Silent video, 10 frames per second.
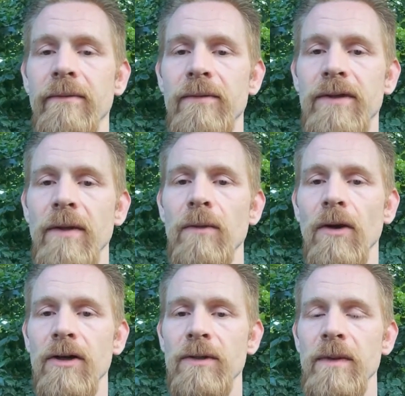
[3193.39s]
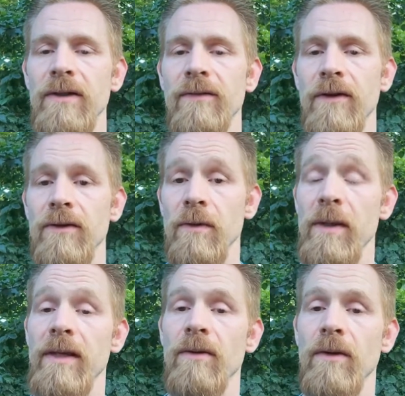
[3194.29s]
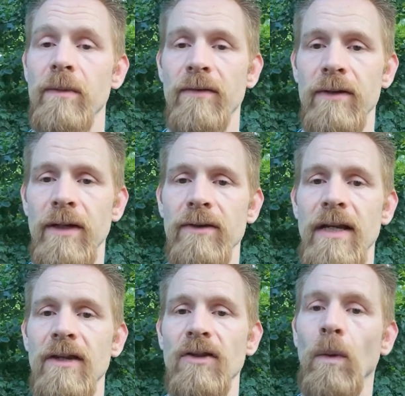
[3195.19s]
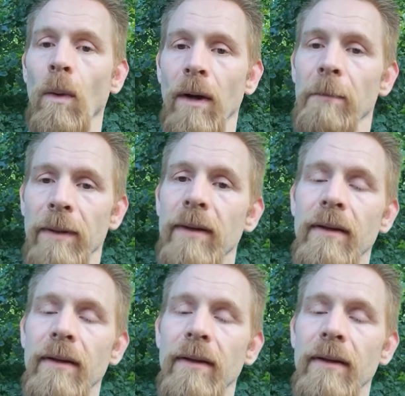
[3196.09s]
some large species of fairy shrimp, I think they were beaver tails, in a swamp